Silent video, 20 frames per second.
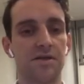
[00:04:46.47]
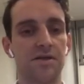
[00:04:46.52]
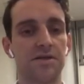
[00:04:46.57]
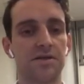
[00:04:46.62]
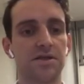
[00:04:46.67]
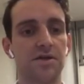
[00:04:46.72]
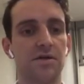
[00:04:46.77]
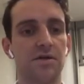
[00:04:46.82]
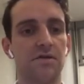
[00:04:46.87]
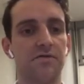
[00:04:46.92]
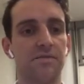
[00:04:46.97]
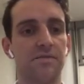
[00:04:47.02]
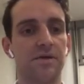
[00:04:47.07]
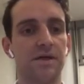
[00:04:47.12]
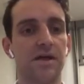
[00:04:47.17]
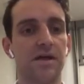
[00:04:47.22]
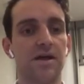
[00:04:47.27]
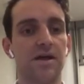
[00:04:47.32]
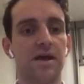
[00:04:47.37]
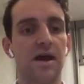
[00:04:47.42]
and this can often
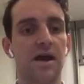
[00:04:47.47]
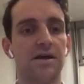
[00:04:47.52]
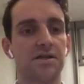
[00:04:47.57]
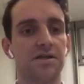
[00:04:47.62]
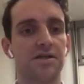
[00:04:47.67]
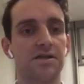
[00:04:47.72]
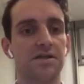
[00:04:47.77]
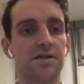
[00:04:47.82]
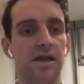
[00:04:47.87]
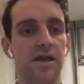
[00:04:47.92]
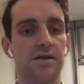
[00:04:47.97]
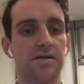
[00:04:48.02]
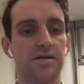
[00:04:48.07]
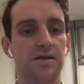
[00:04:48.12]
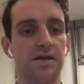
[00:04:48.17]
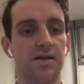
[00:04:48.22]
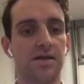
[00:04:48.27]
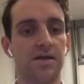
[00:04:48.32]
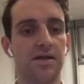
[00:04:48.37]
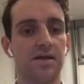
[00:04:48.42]
be ascertained at
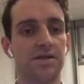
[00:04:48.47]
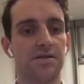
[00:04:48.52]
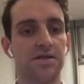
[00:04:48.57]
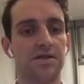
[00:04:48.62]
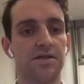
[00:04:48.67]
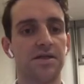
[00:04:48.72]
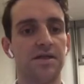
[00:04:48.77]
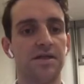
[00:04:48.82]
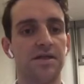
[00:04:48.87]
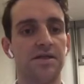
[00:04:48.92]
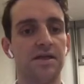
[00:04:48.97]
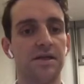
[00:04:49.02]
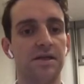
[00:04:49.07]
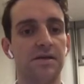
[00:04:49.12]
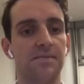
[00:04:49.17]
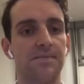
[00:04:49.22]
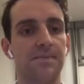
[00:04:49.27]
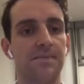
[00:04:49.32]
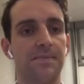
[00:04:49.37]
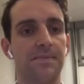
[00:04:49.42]
the initial
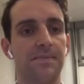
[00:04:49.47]
CT.